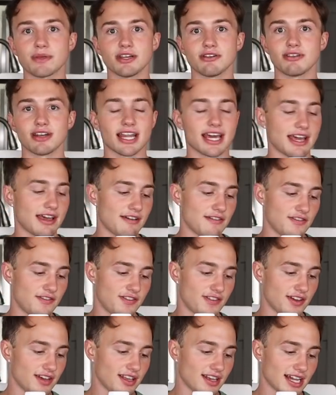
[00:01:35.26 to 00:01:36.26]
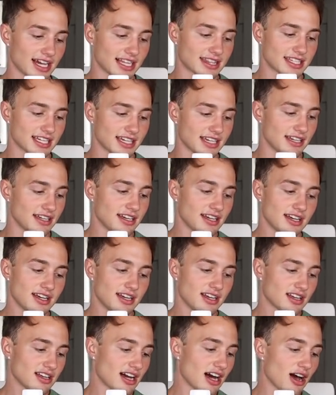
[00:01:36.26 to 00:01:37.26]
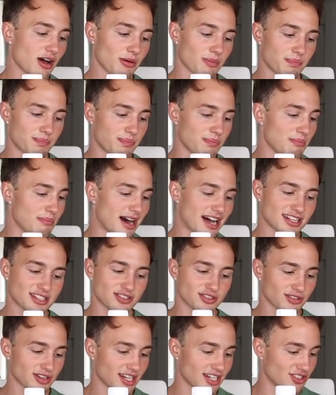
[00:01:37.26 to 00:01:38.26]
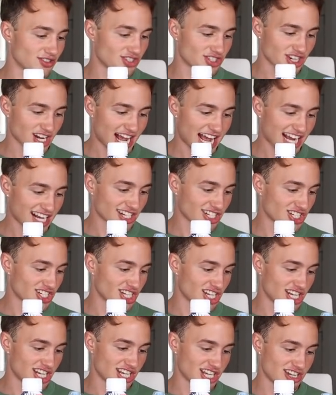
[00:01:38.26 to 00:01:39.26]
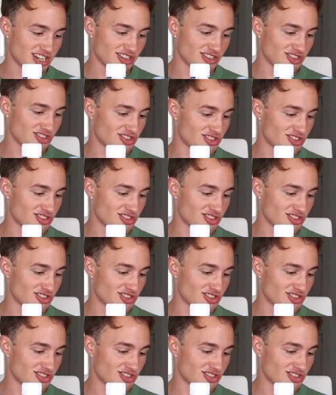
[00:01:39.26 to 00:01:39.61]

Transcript: you live, like they help muscle contractions,